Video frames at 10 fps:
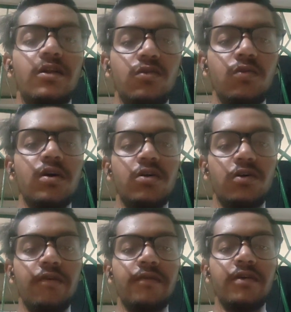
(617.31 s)
lower
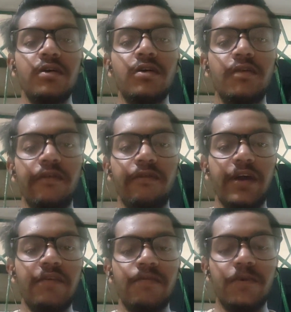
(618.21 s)
of
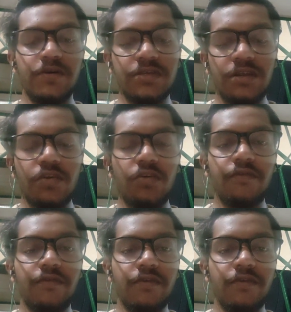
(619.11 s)
5% of